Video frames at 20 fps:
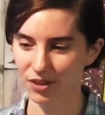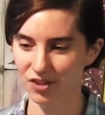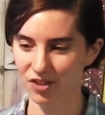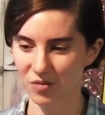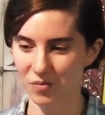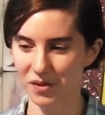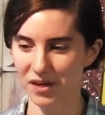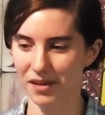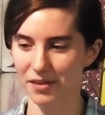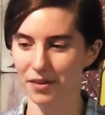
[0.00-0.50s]
To
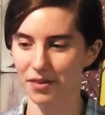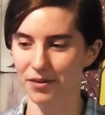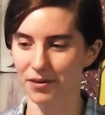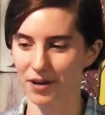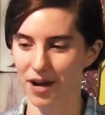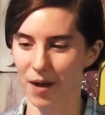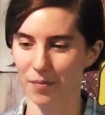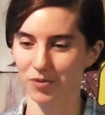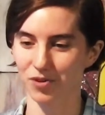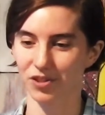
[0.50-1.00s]
me, the third
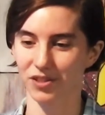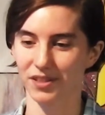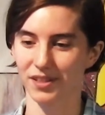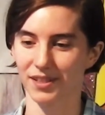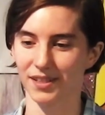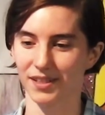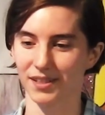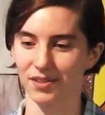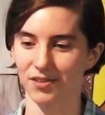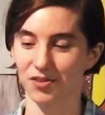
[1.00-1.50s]
option
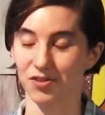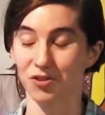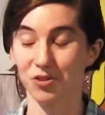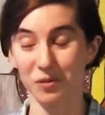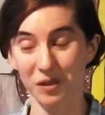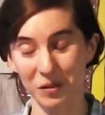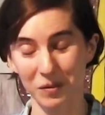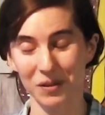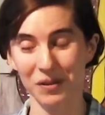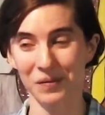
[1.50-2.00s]
is
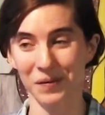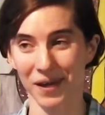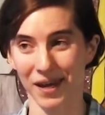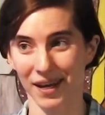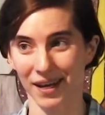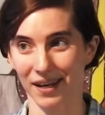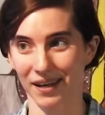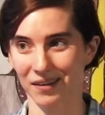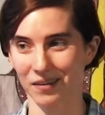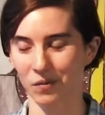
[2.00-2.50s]
doing what you
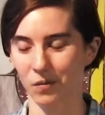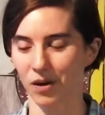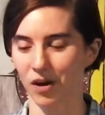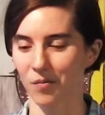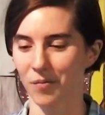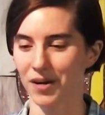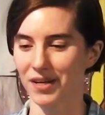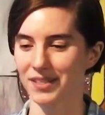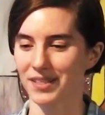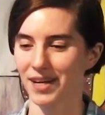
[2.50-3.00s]
can while
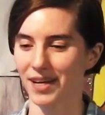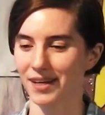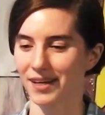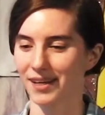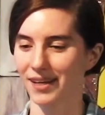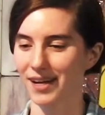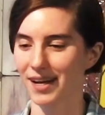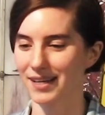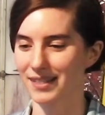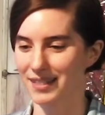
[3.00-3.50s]

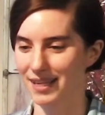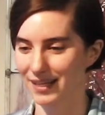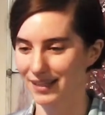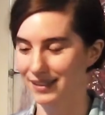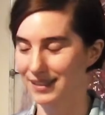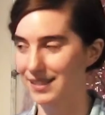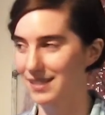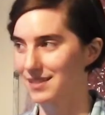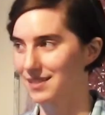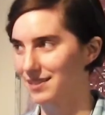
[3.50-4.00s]
maintaining a
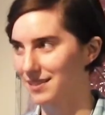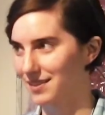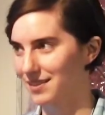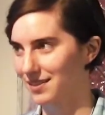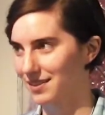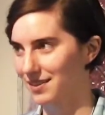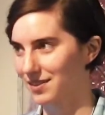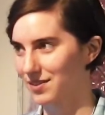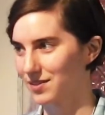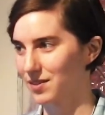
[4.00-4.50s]
daily
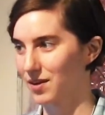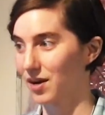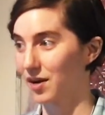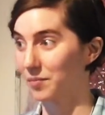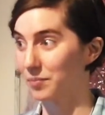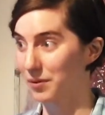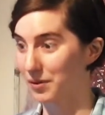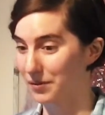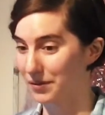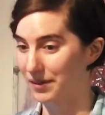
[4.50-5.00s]
insistence on
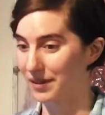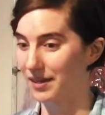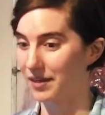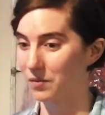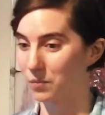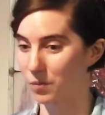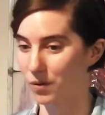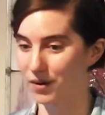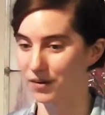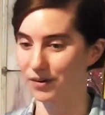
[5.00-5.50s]
beauty
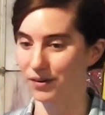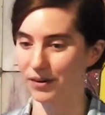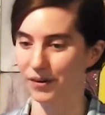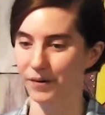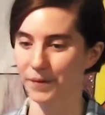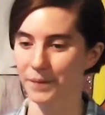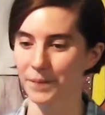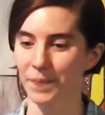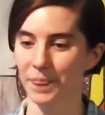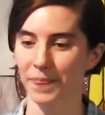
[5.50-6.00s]
and
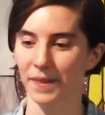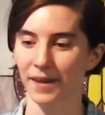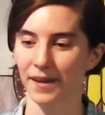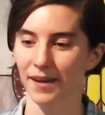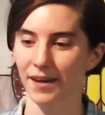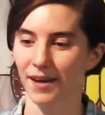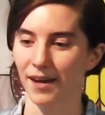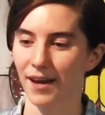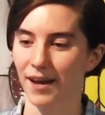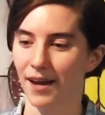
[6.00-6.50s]
wonder.
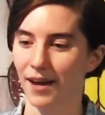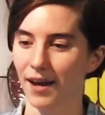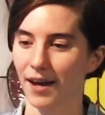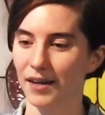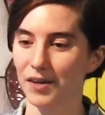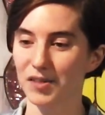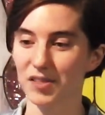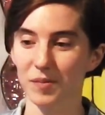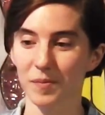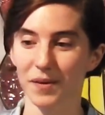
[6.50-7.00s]
I
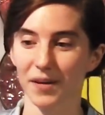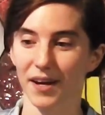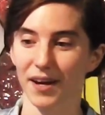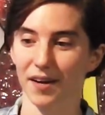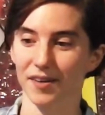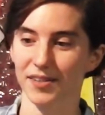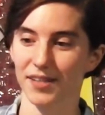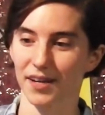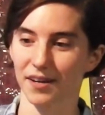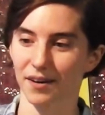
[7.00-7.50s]
used to be a
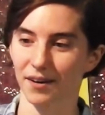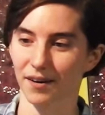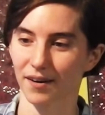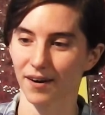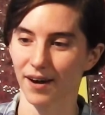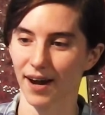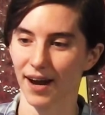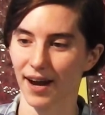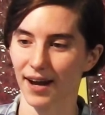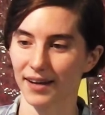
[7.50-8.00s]

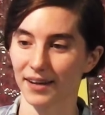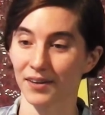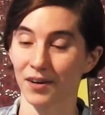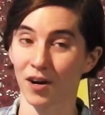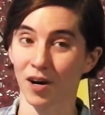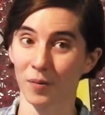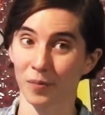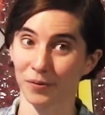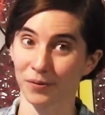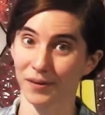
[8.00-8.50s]
caretaker at an
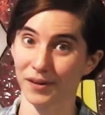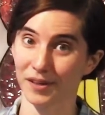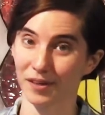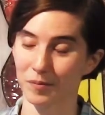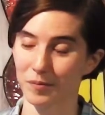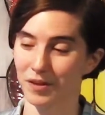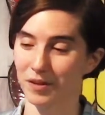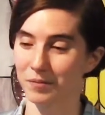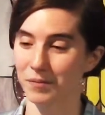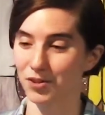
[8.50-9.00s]

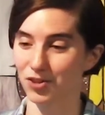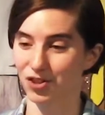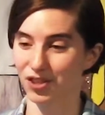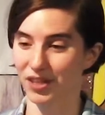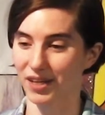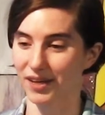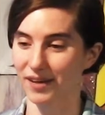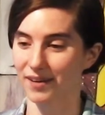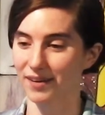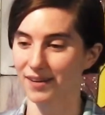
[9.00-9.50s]
arboretum in
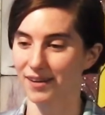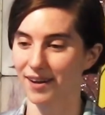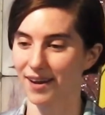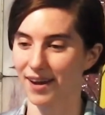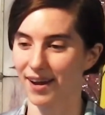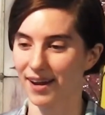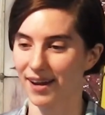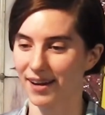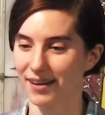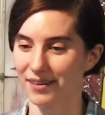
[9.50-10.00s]
Michigan,
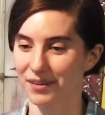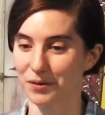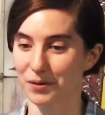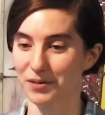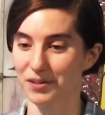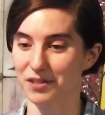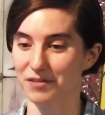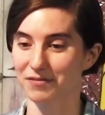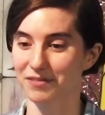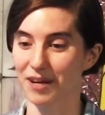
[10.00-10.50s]
and there was
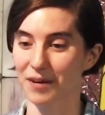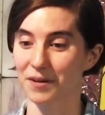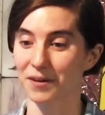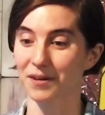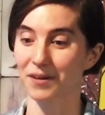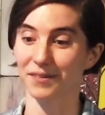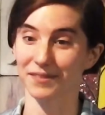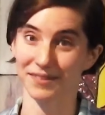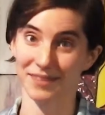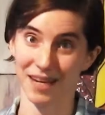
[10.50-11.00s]
this flower
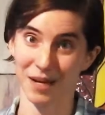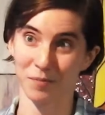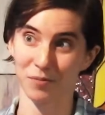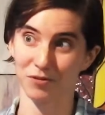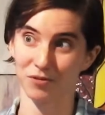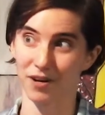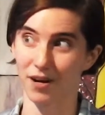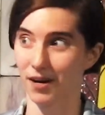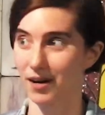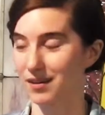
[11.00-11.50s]
called Dame's
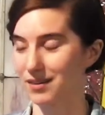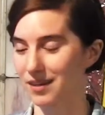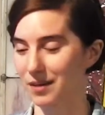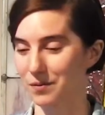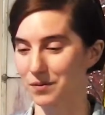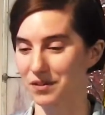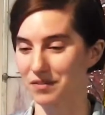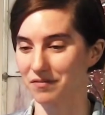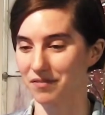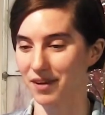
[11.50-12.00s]
Rocket that
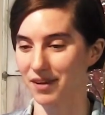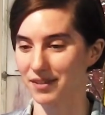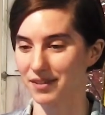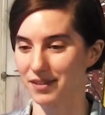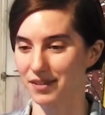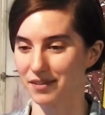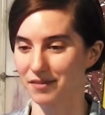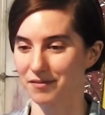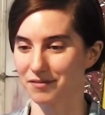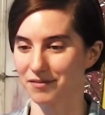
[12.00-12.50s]
was
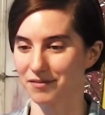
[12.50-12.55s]
invasive.